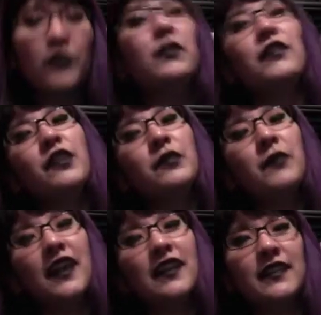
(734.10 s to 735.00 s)
few
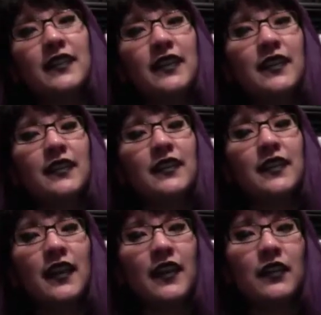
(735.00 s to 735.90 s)
magazines,
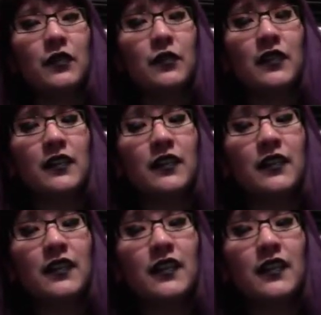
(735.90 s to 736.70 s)
as was